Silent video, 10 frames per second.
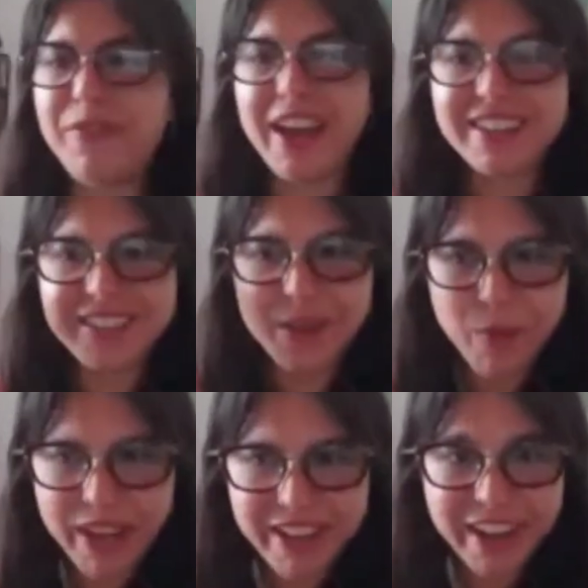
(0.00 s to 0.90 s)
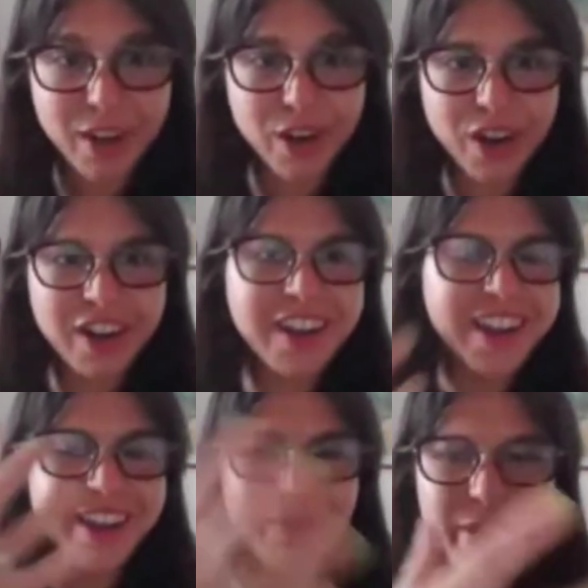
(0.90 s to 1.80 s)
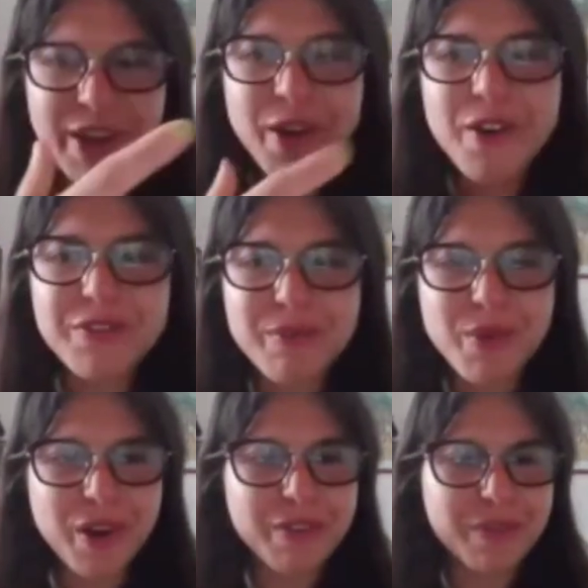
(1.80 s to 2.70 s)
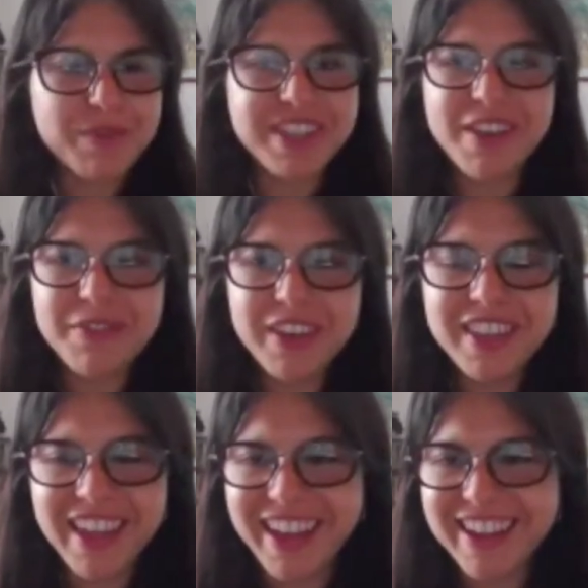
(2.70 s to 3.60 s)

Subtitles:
it affects the way they learn. We know from work from Sefi